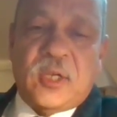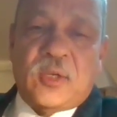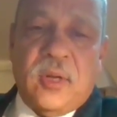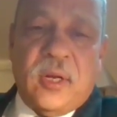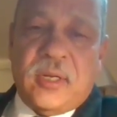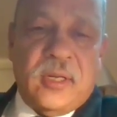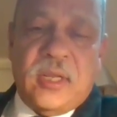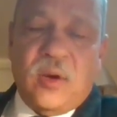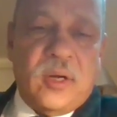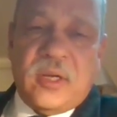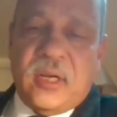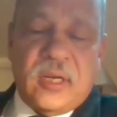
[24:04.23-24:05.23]
isolated.
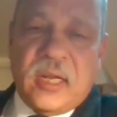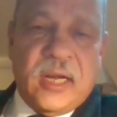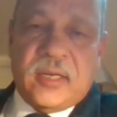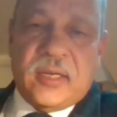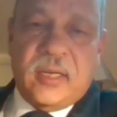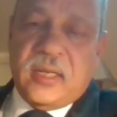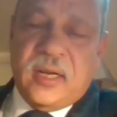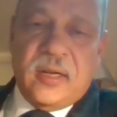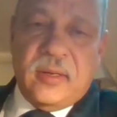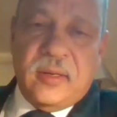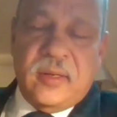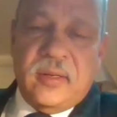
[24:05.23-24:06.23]
They're not connected.
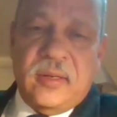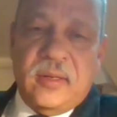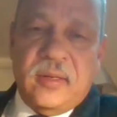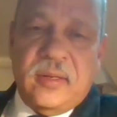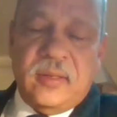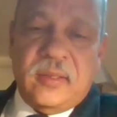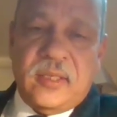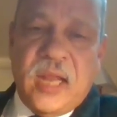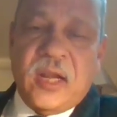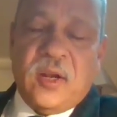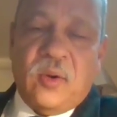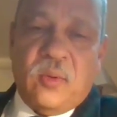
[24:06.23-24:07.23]
They're
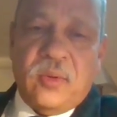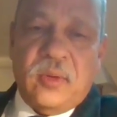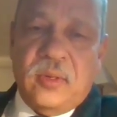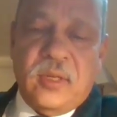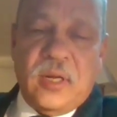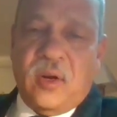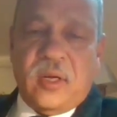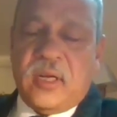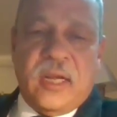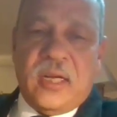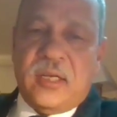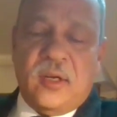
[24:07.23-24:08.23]
standalone. They're
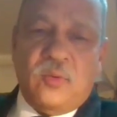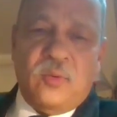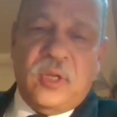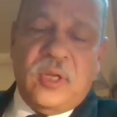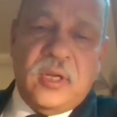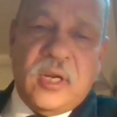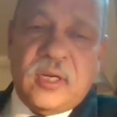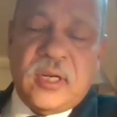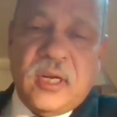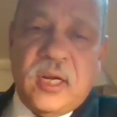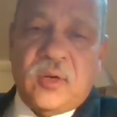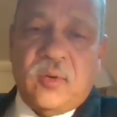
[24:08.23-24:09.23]
not connected to the
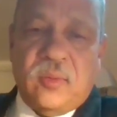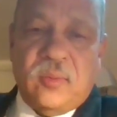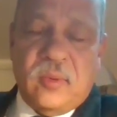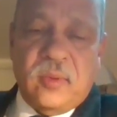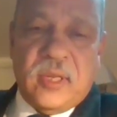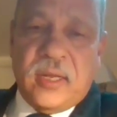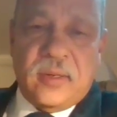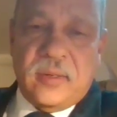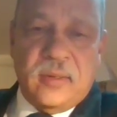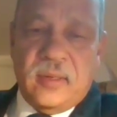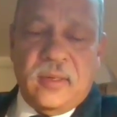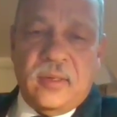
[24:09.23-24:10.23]
internet or there.
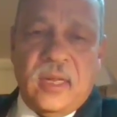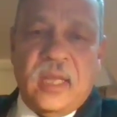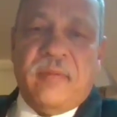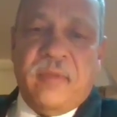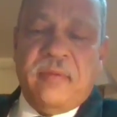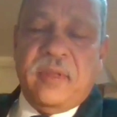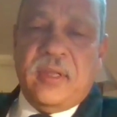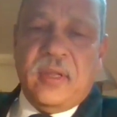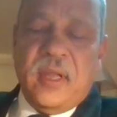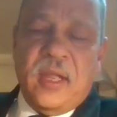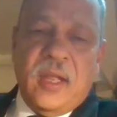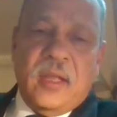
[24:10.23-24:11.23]
And wherever
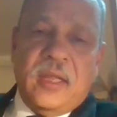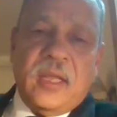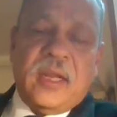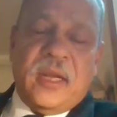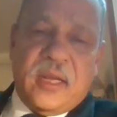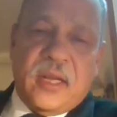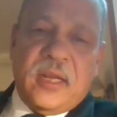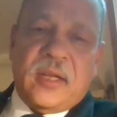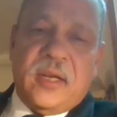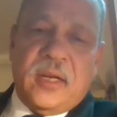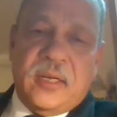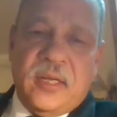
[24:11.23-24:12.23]
they're
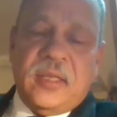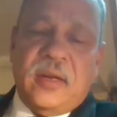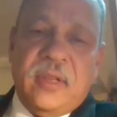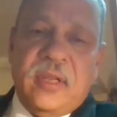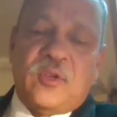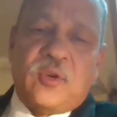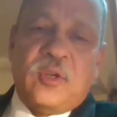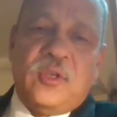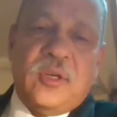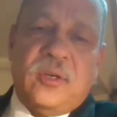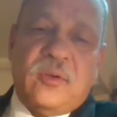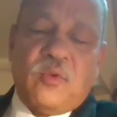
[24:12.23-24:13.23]
getting connected, there are very
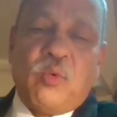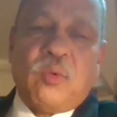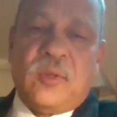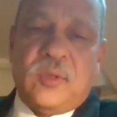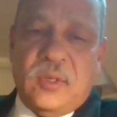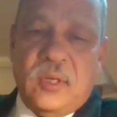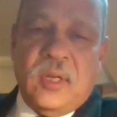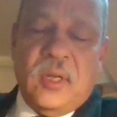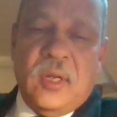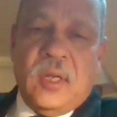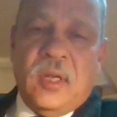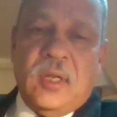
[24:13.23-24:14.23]
stringent rules
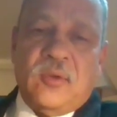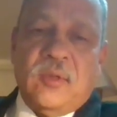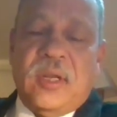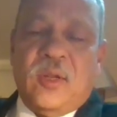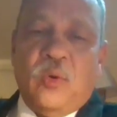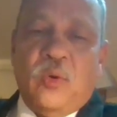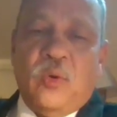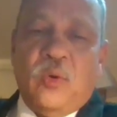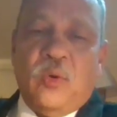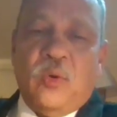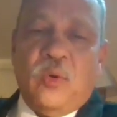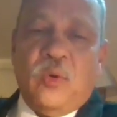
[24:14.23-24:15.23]
so that
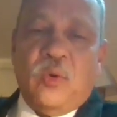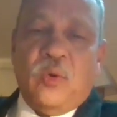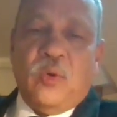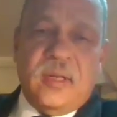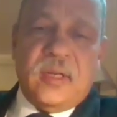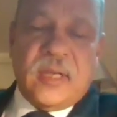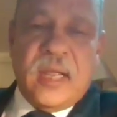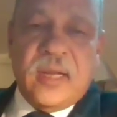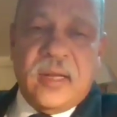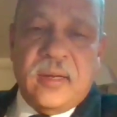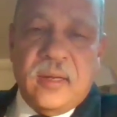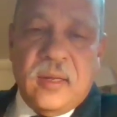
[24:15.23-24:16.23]
no
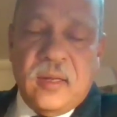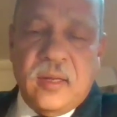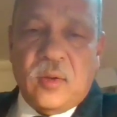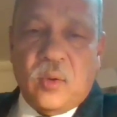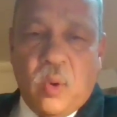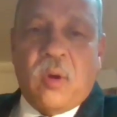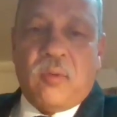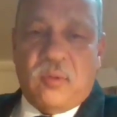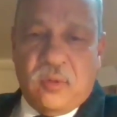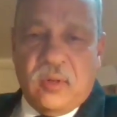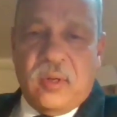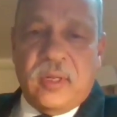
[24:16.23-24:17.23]
information can
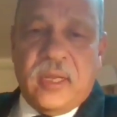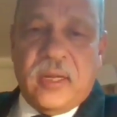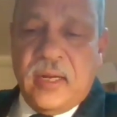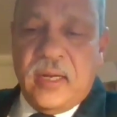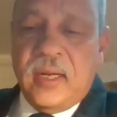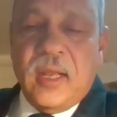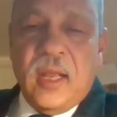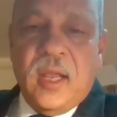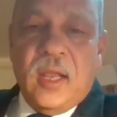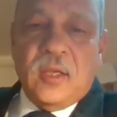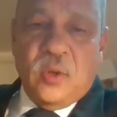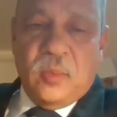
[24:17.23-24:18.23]
go out there, right?
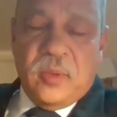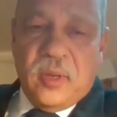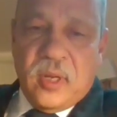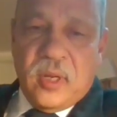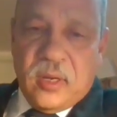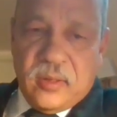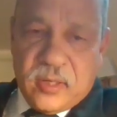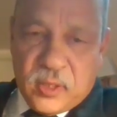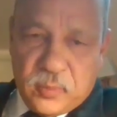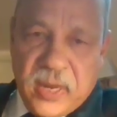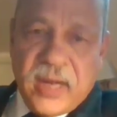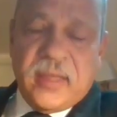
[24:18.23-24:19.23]
So
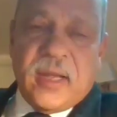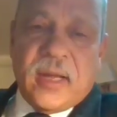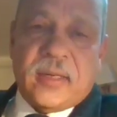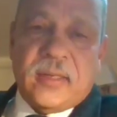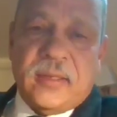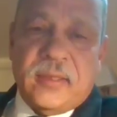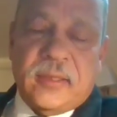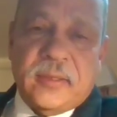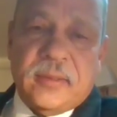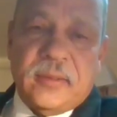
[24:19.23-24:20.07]
despite that,